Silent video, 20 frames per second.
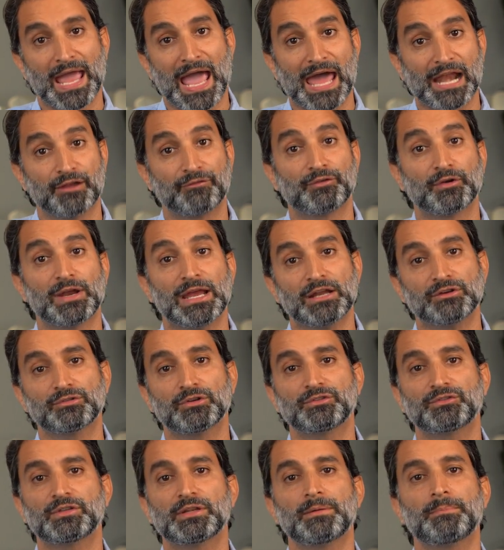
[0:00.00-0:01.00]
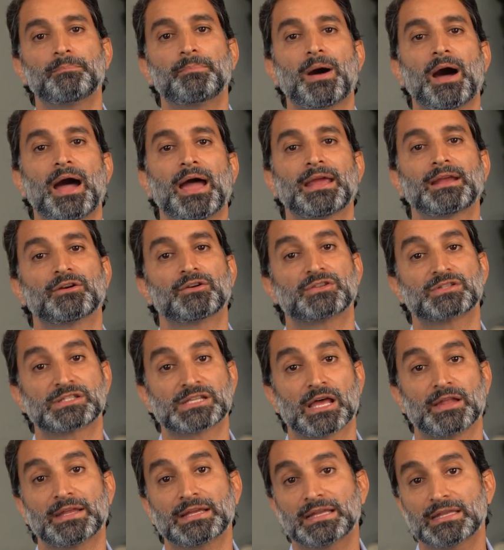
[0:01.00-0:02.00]
And if you're interested in buying or
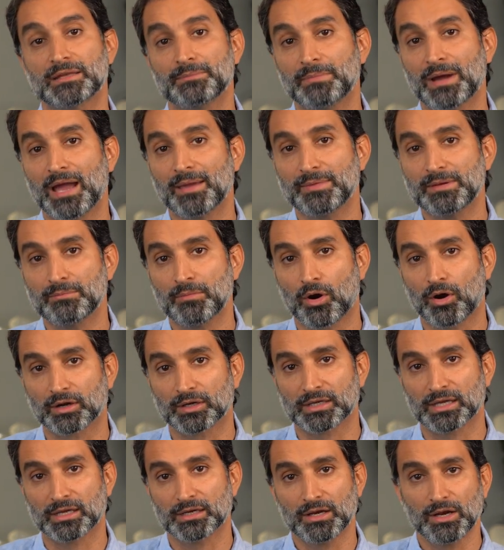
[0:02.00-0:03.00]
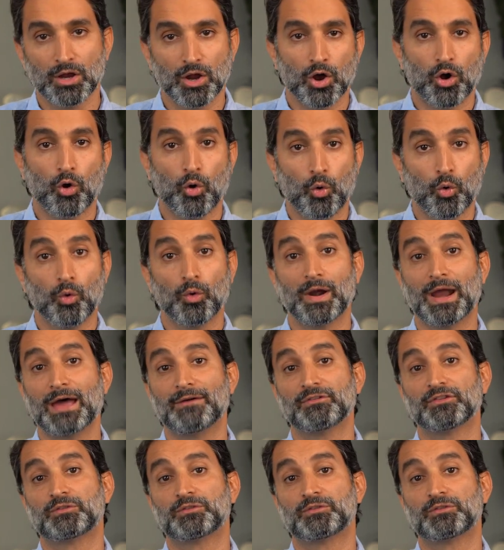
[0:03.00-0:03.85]
selling in the Miami market or have a